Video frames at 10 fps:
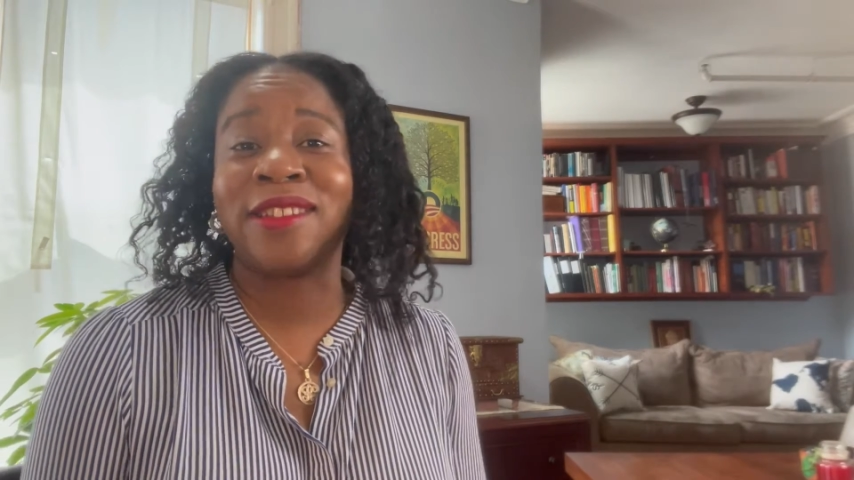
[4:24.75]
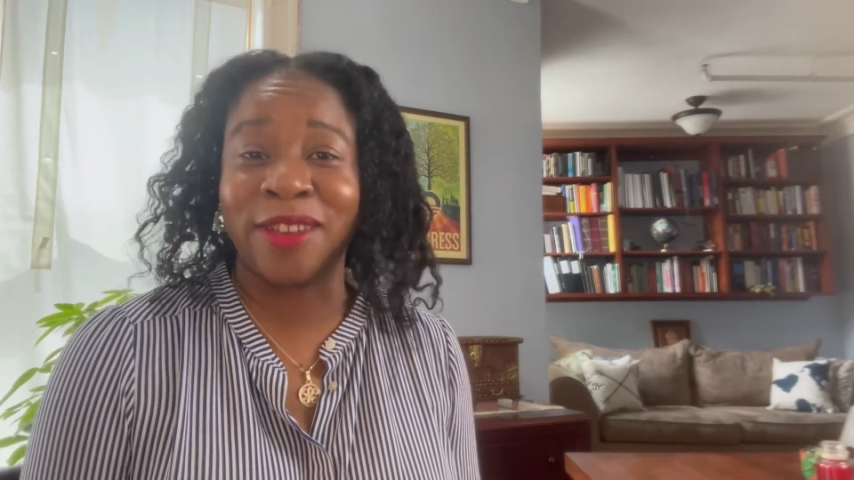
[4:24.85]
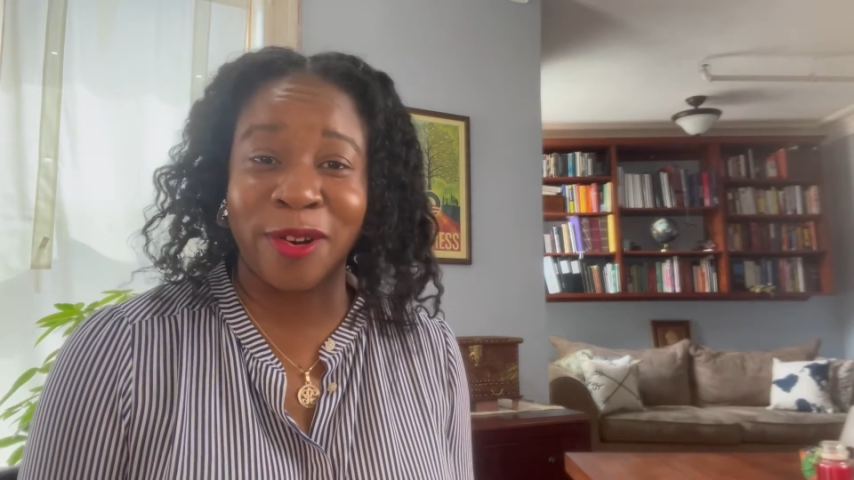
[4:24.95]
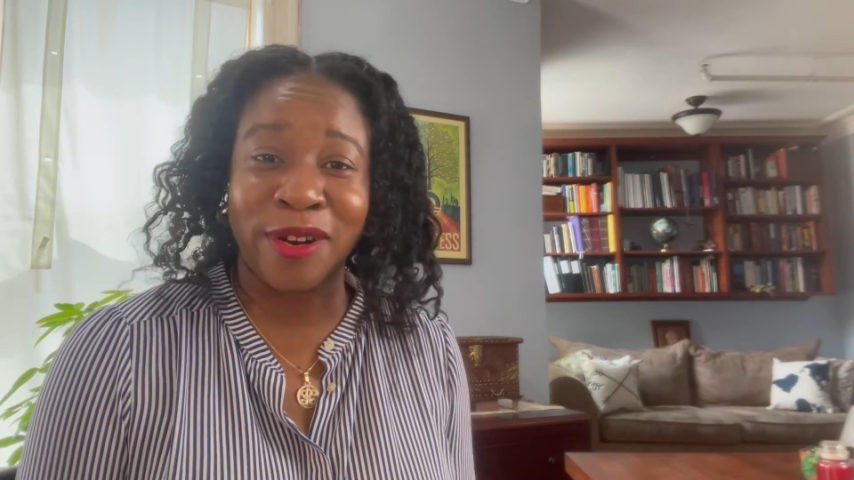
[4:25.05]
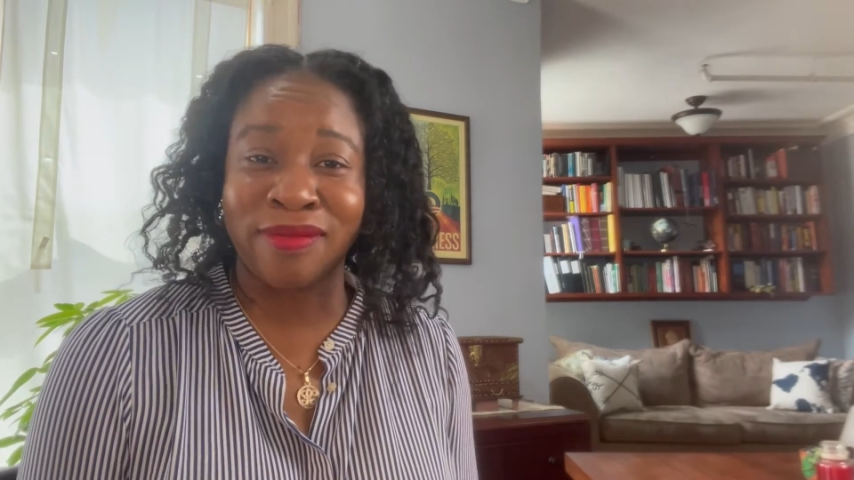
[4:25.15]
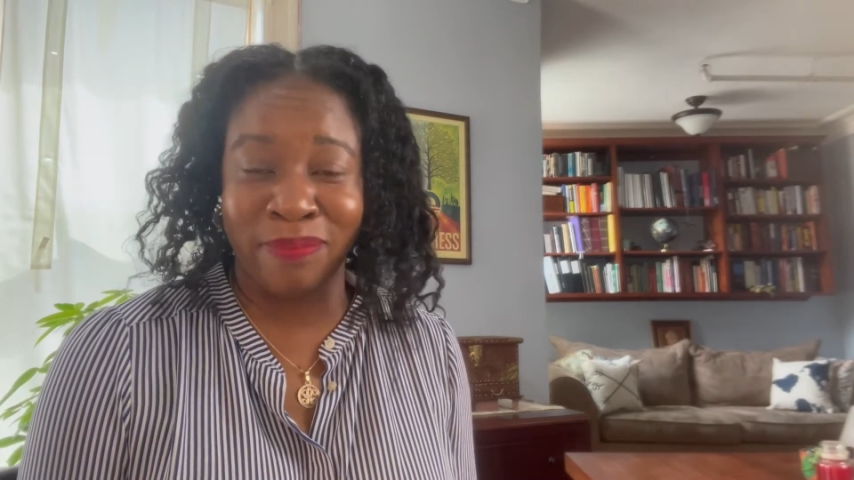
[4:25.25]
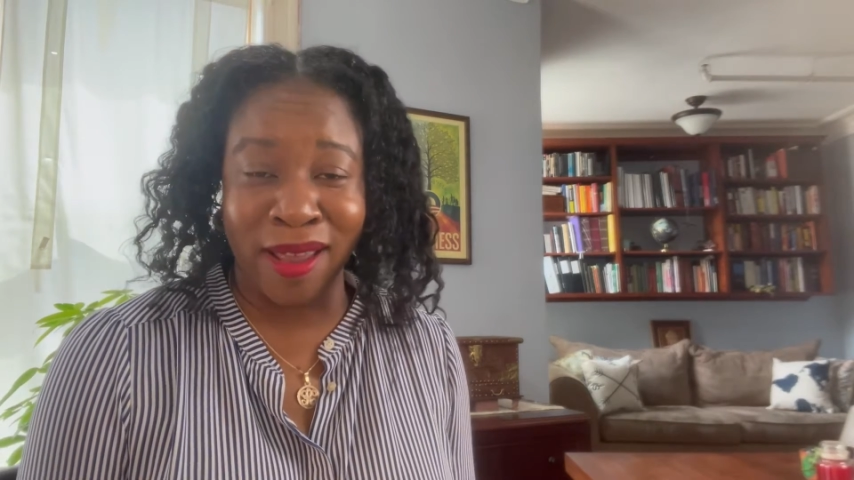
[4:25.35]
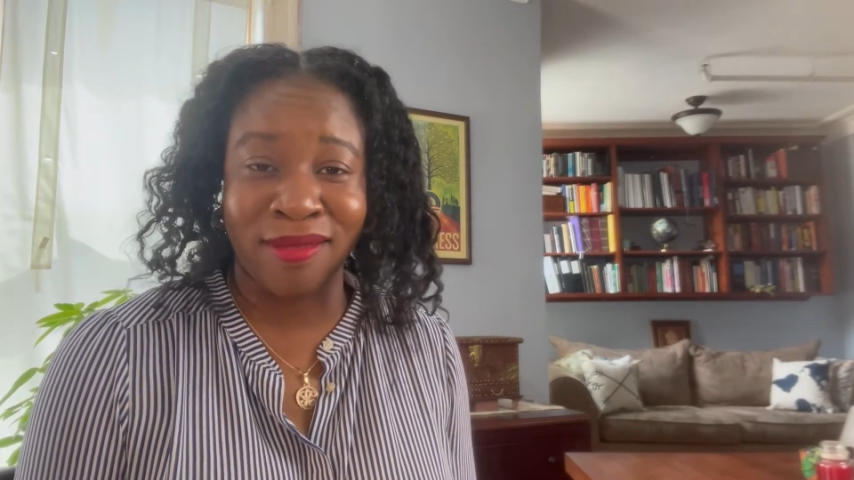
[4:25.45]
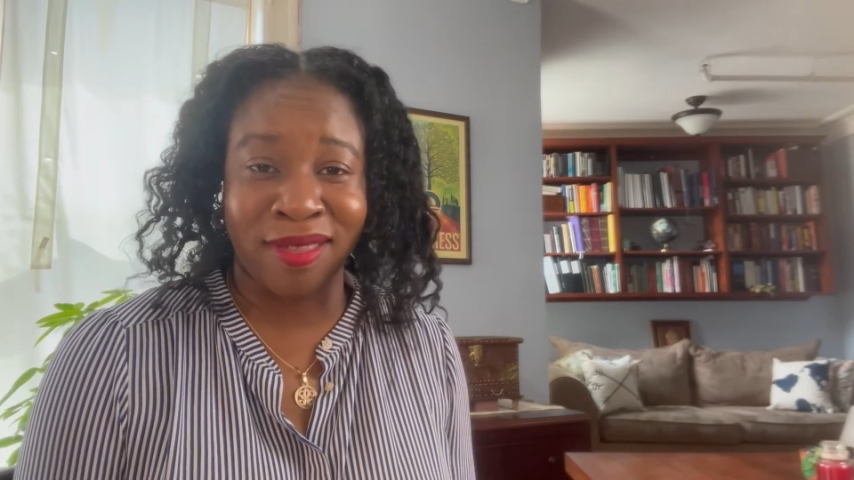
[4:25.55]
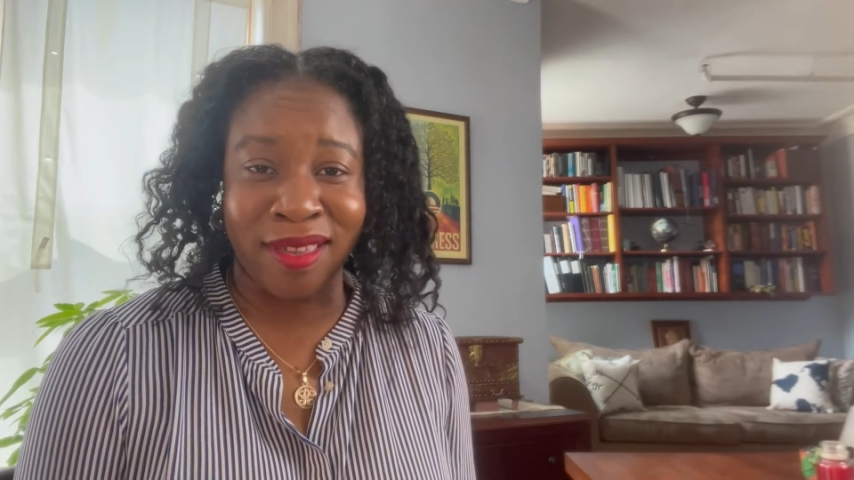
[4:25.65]
their
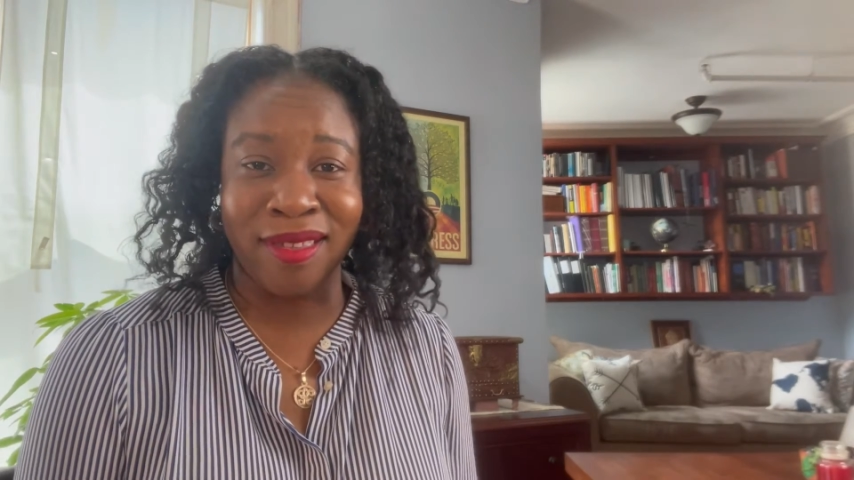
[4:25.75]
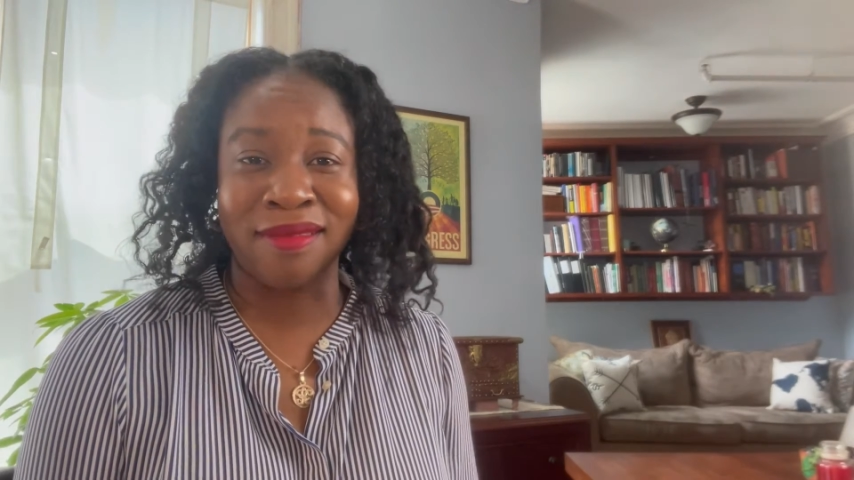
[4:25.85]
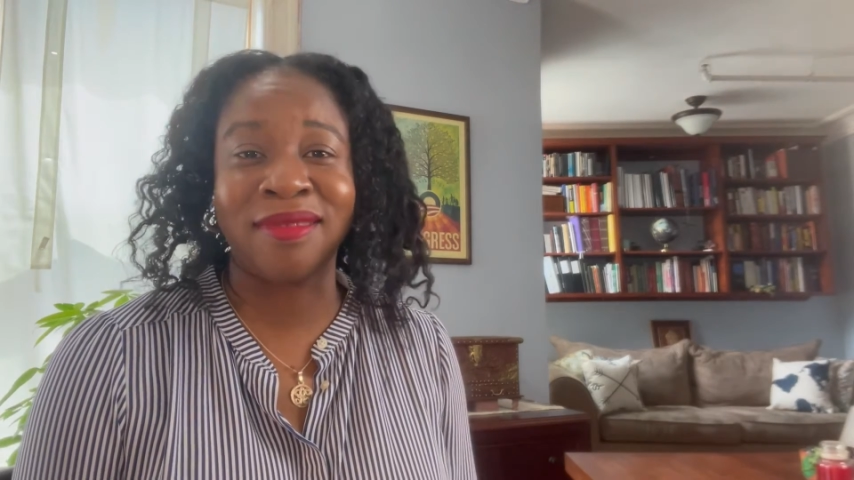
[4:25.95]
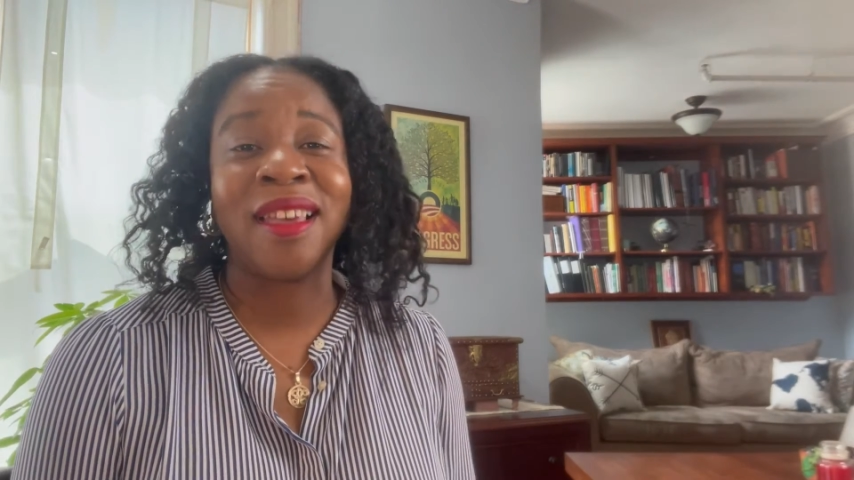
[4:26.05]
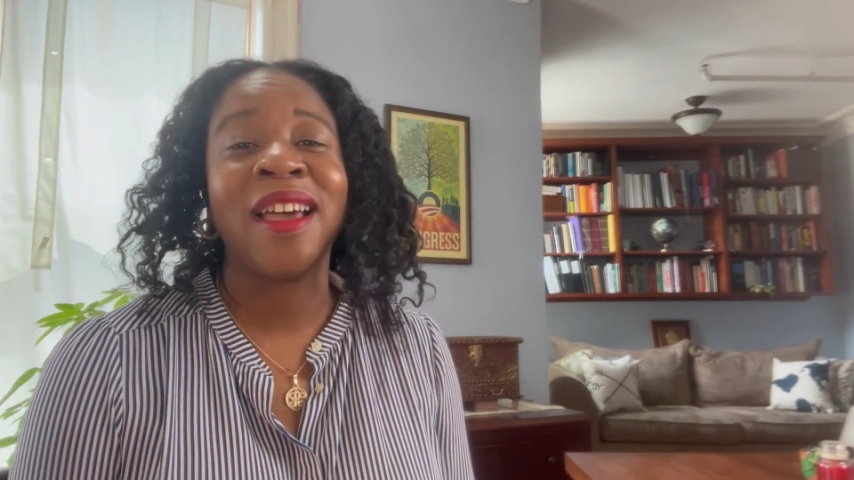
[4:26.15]
expenses,